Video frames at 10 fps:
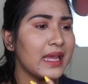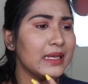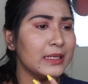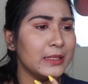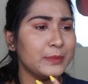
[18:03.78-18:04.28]
my
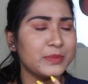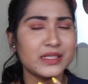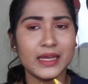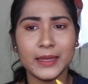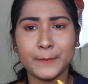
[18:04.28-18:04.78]

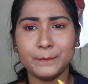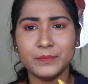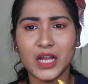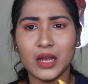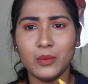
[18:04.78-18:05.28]
lips, like
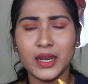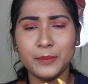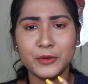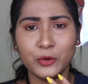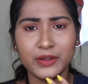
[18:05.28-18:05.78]
when
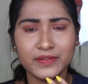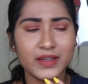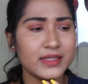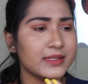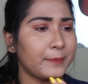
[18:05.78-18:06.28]
I'm doing
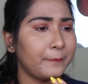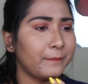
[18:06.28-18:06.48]
this,